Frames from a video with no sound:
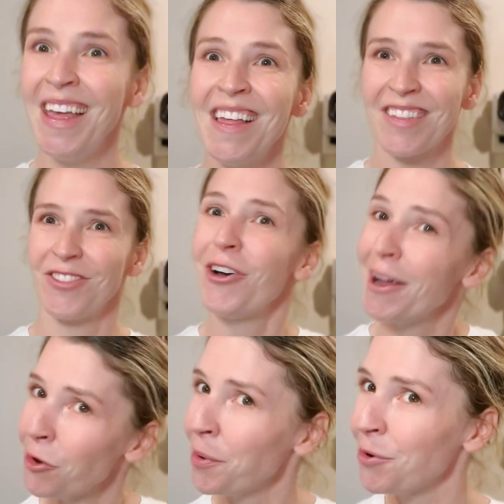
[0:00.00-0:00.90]
So now
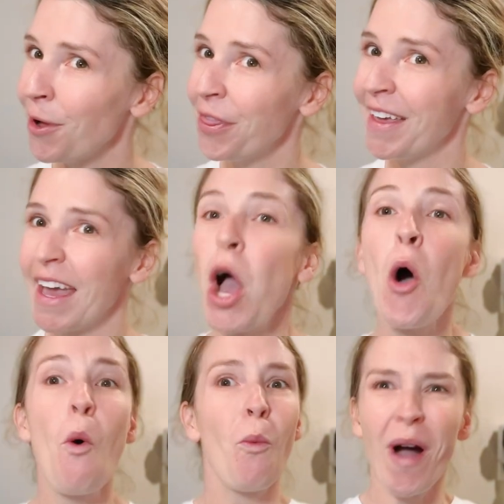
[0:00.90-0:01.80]
I know what you're all thinking.
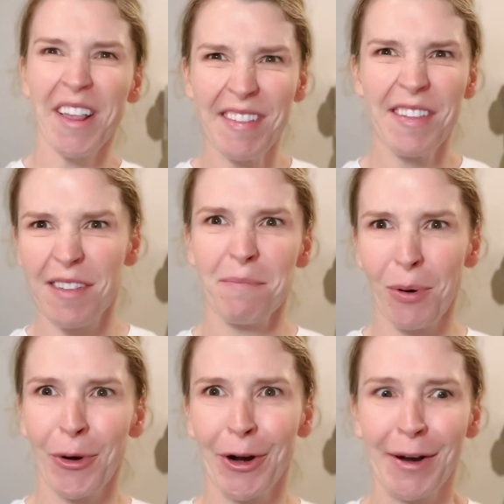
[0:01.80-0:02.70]
Why is this
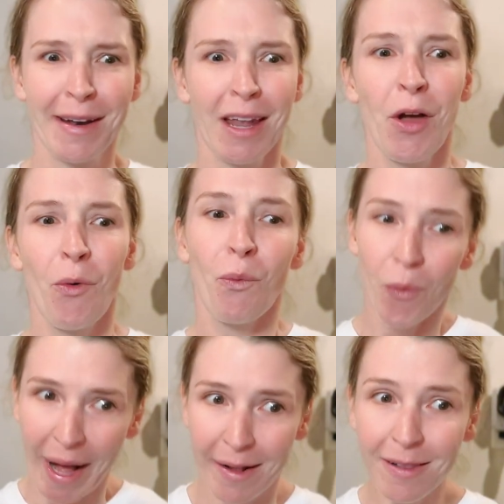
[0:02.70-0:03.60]
important?
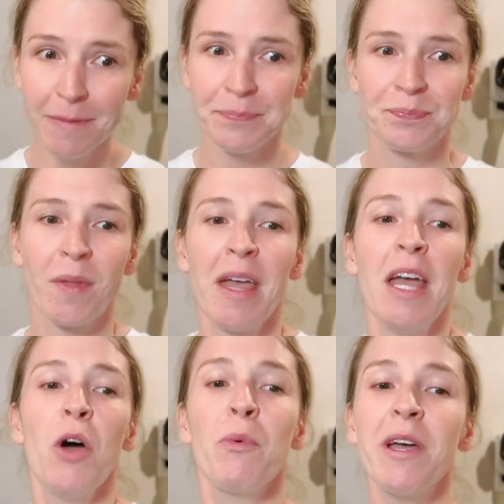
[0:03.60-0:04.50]
Well,
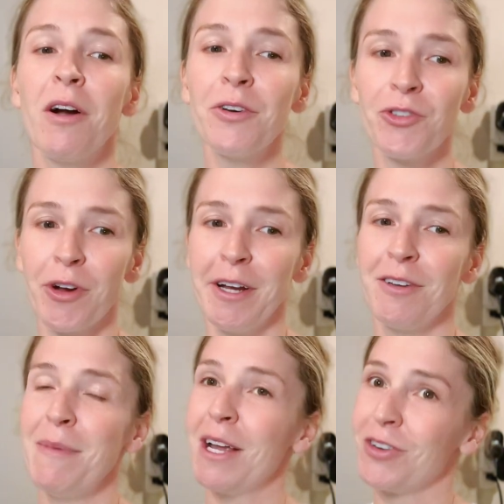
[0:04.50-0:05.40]
we aren't trying
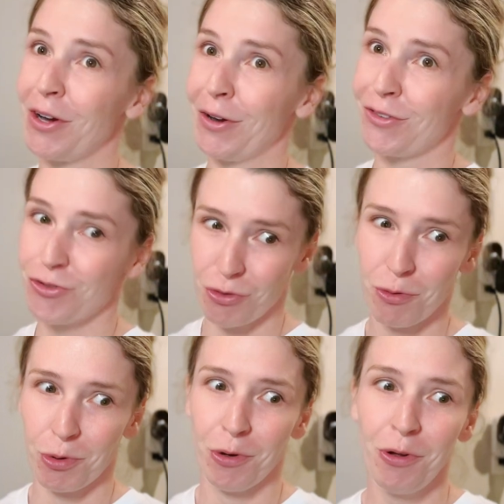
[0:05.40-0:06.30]
to make dogs
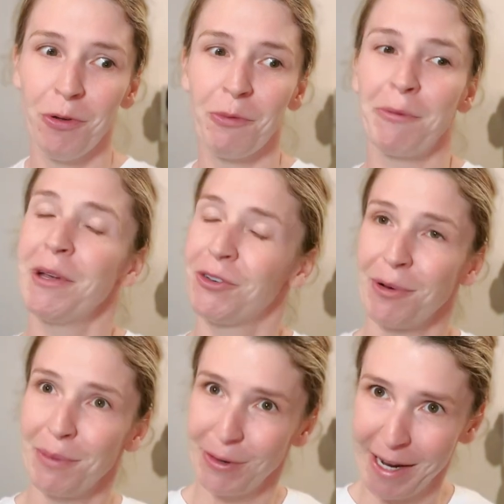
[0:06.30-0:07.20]
drool when we
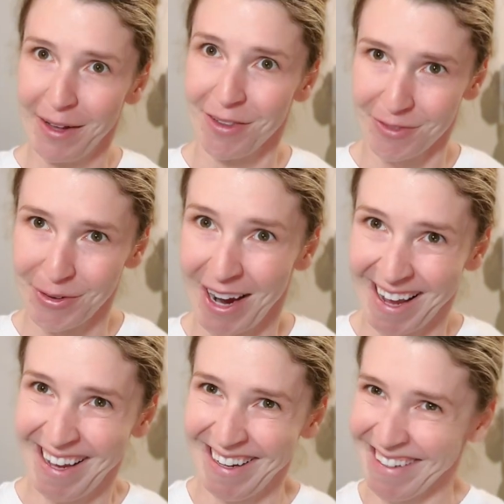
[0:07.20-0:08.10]
trim their nails,
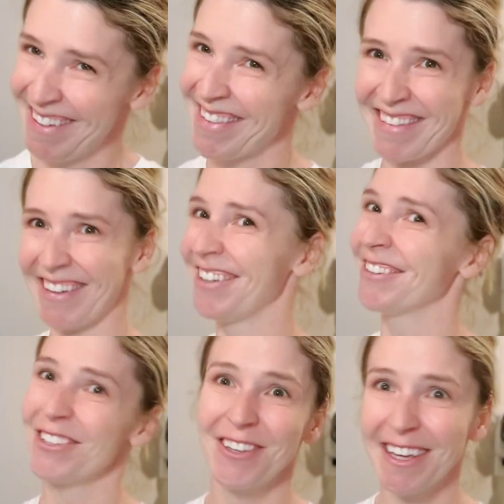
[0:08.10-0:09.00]
right?
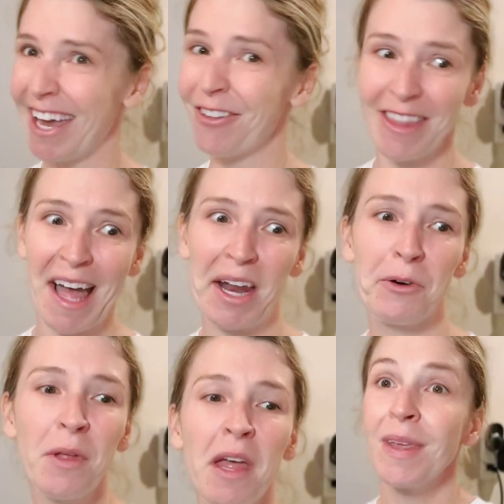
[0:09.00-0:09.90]
So you can count that
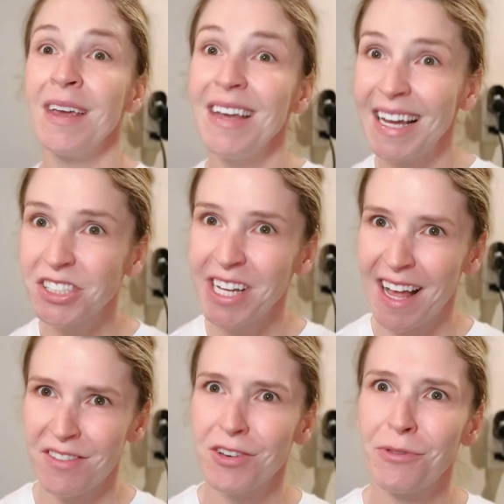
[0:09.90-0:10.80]
out. It actually
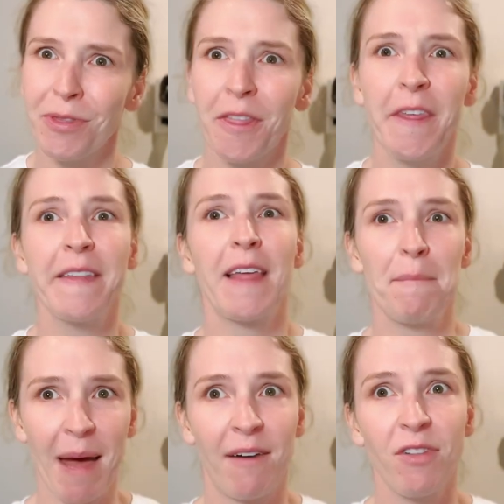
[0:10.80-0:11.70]
has to do with the thing that
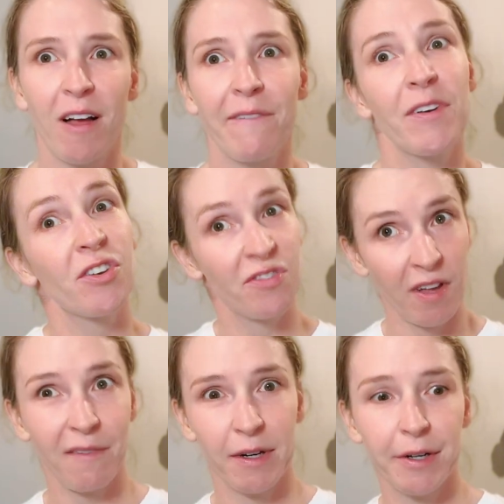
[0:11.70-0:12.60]
Pavlov
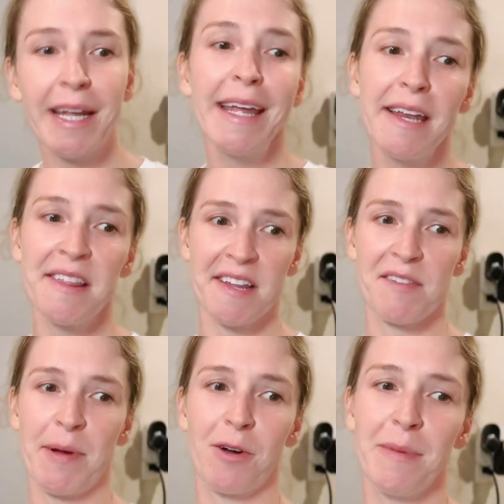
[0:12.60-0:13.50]
discovered in his
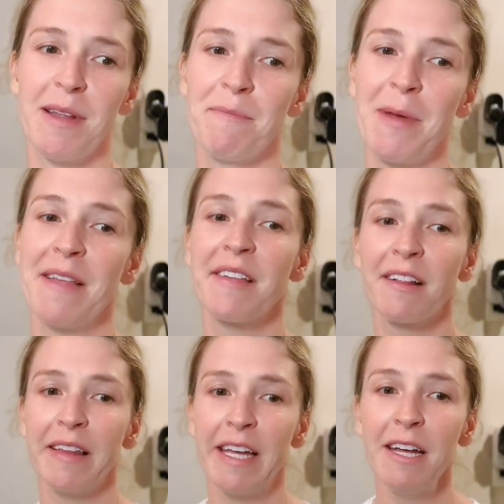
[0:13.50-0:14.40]
experiment.
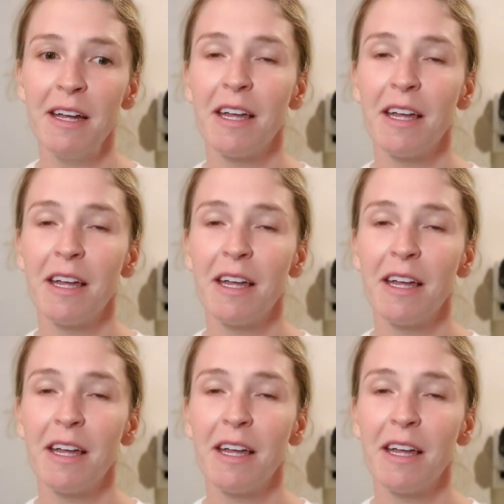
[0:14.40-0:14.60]
Basically,